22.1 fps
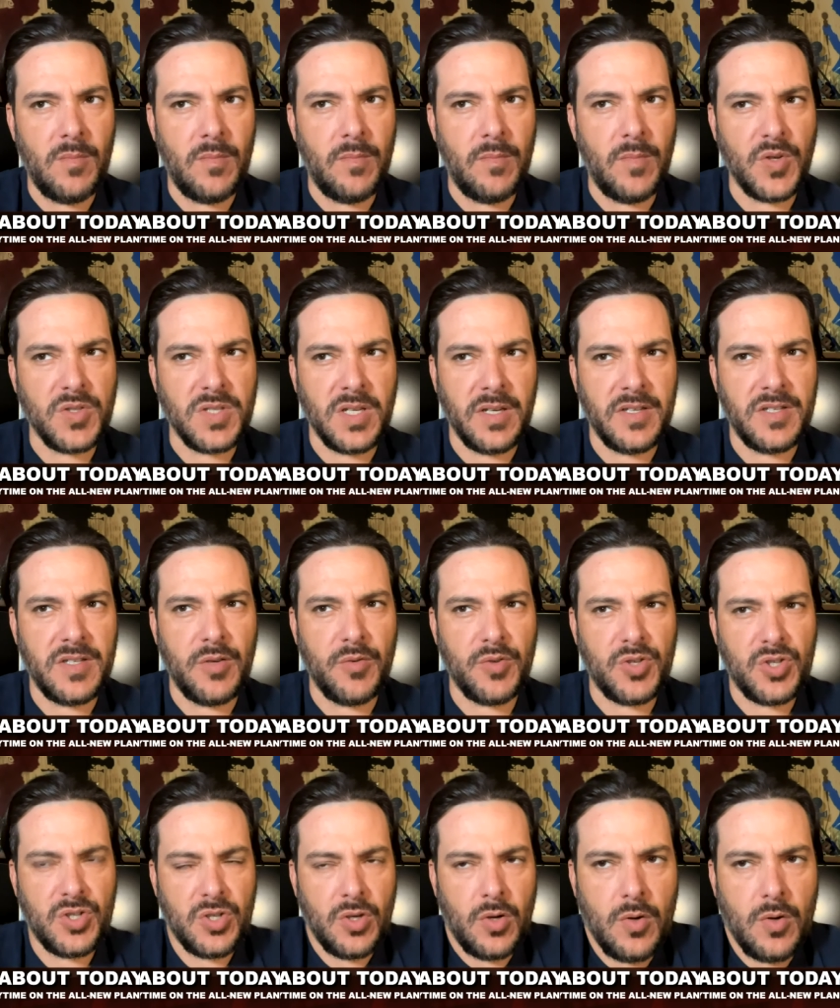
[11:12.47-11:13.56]
mostly because he was
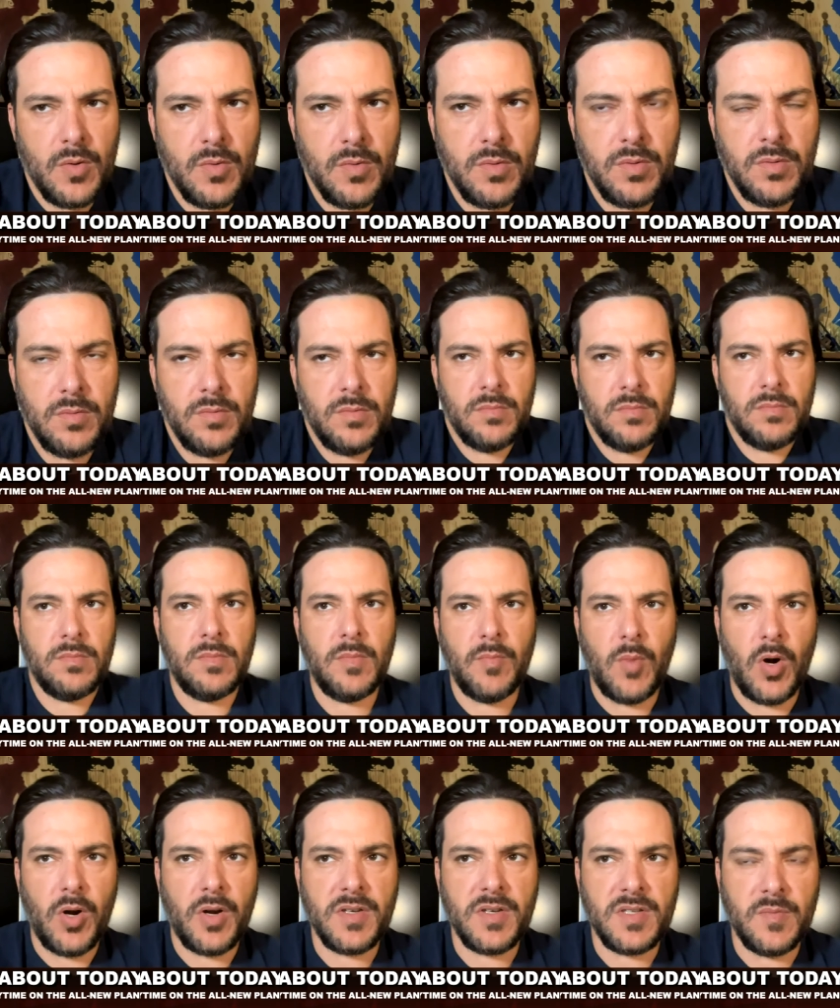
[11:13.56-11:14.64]
so,
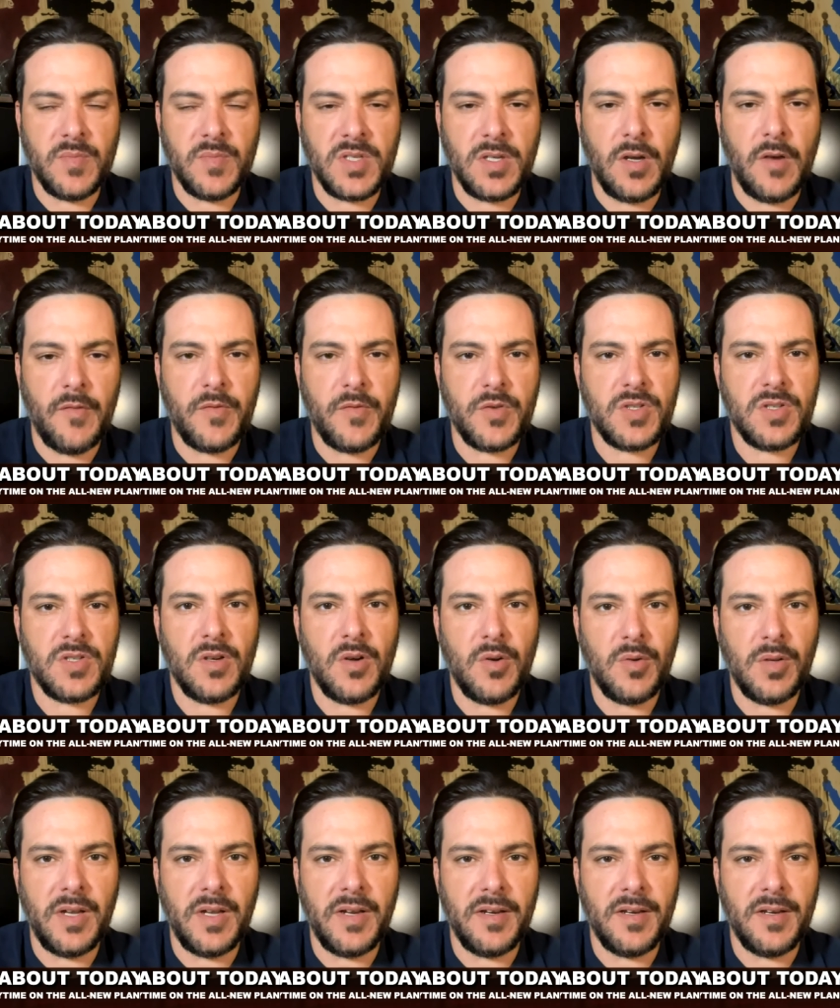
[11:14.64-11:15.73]
Marcus himself was so
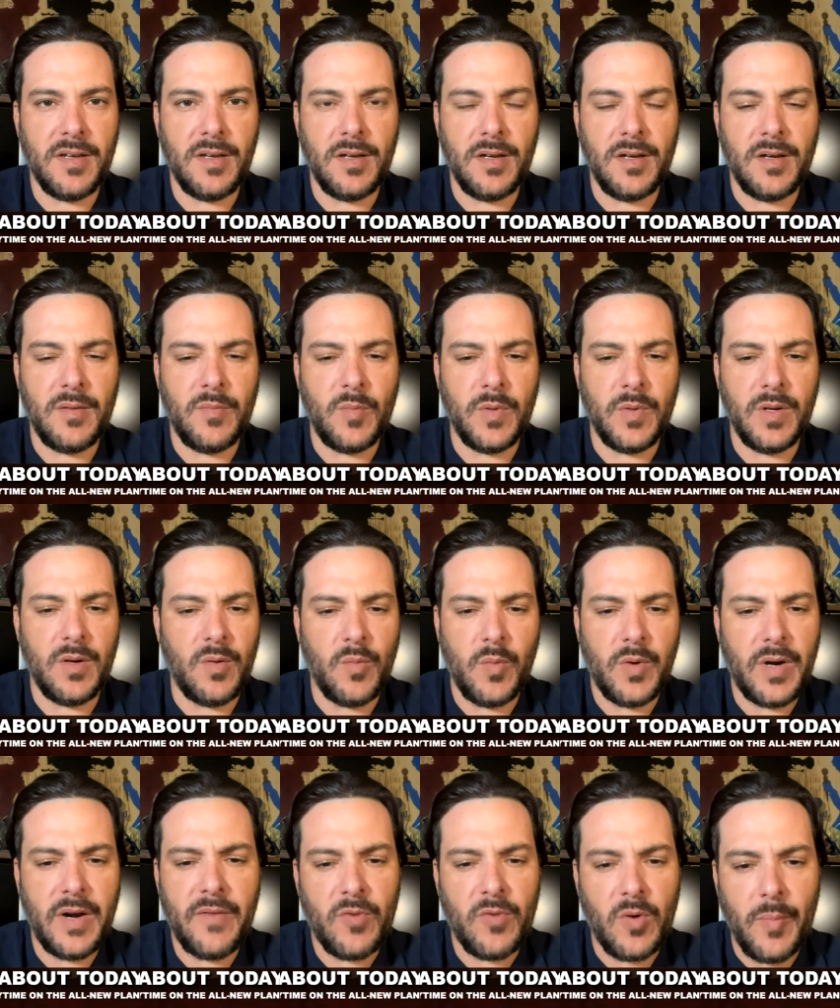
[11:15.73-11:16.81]
like, you know,
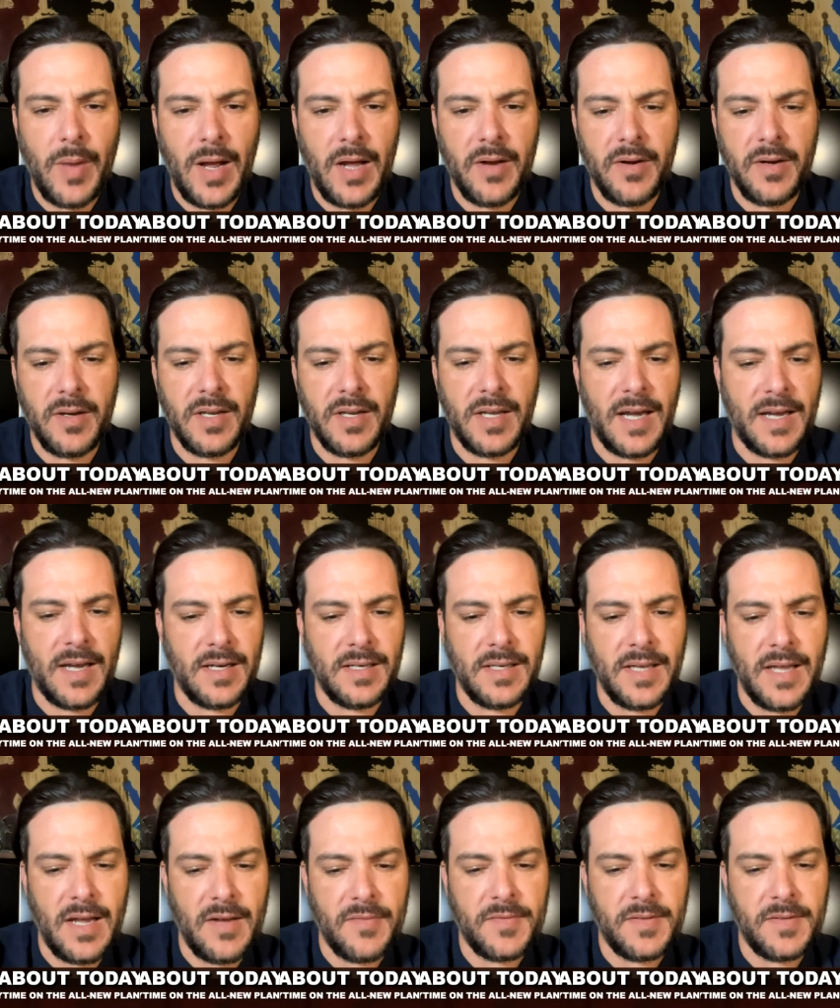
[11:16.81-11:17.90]
whatever about it, he kind of
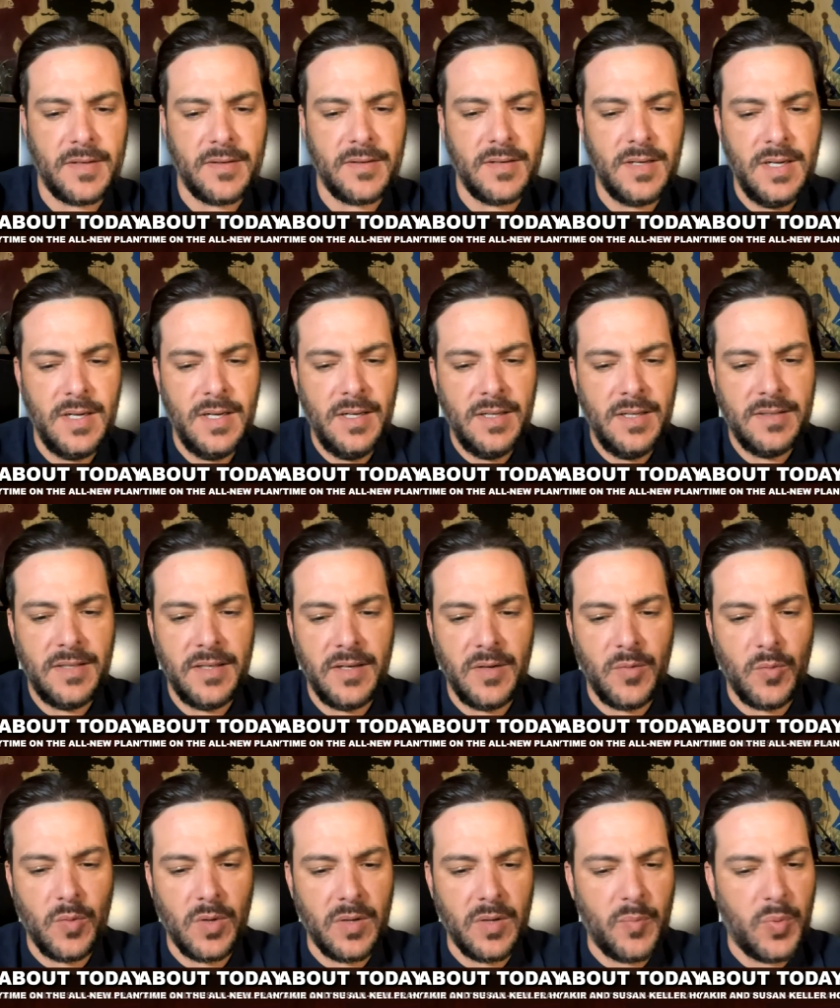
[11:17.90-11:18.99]
left and didn't
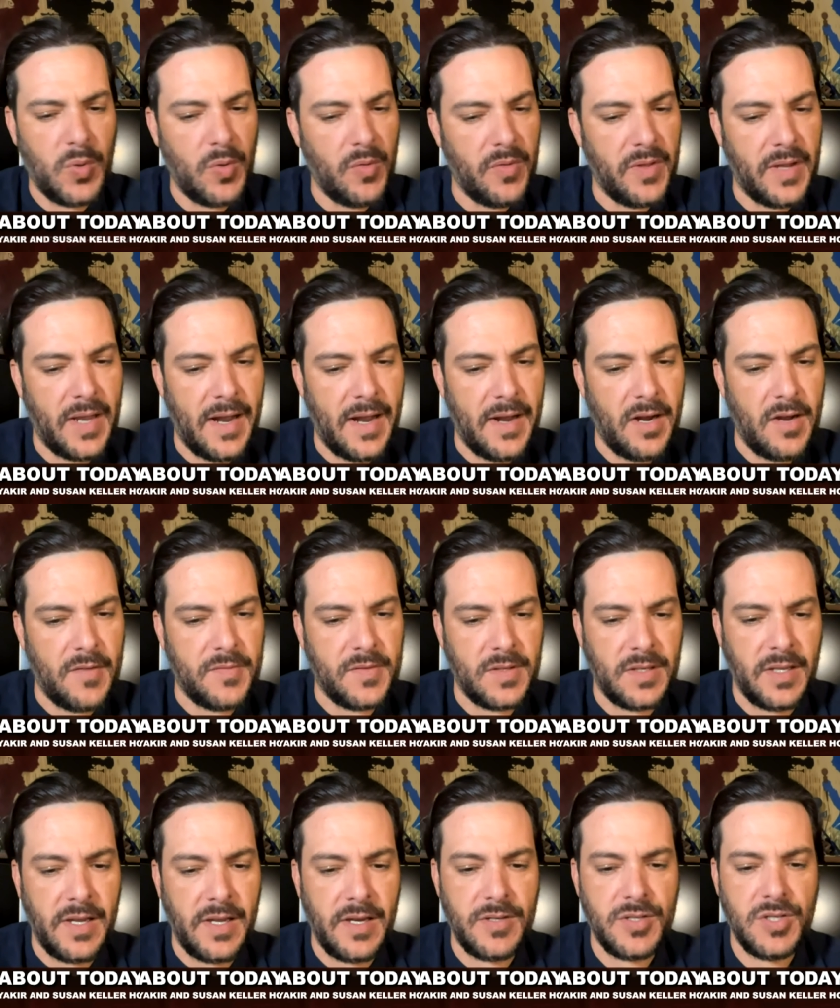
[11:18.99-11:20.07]
really pull the guy off the
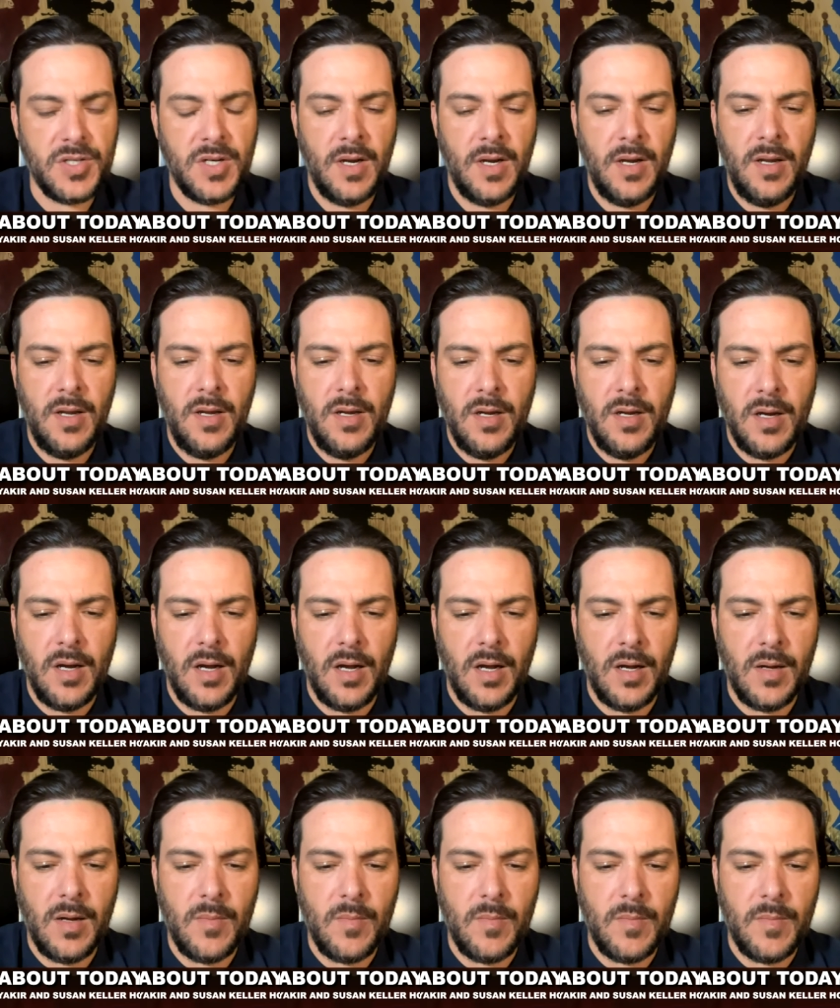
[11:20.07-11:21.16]
ledge.
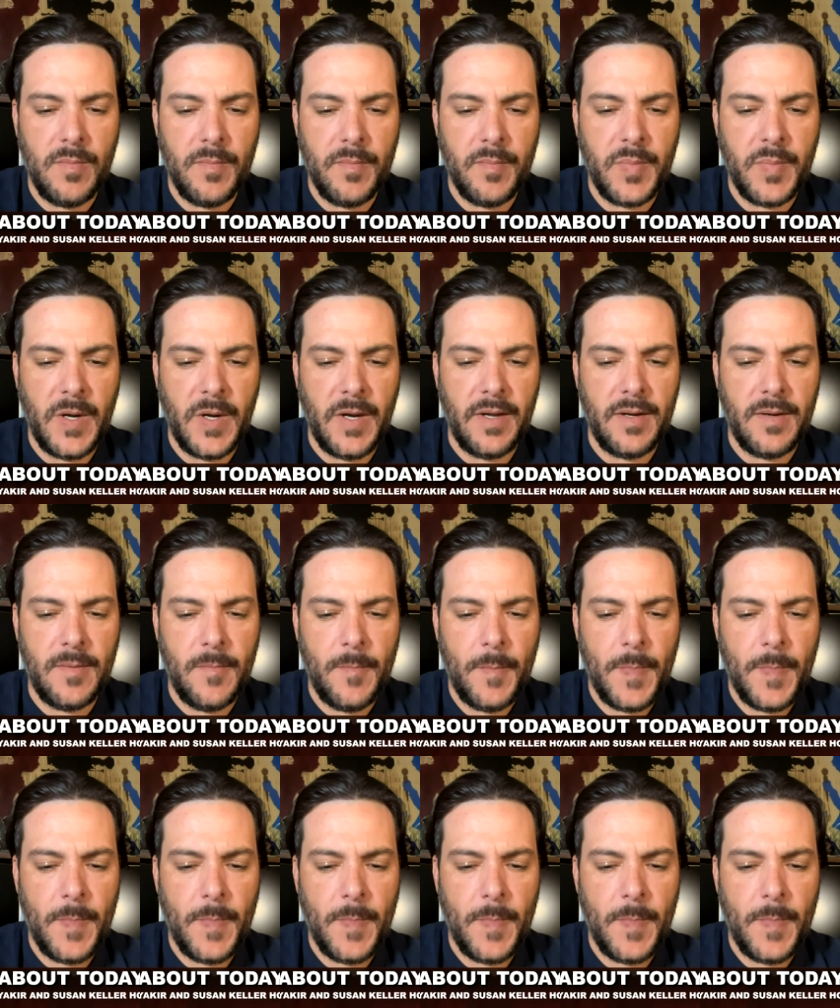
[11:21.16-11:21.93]
But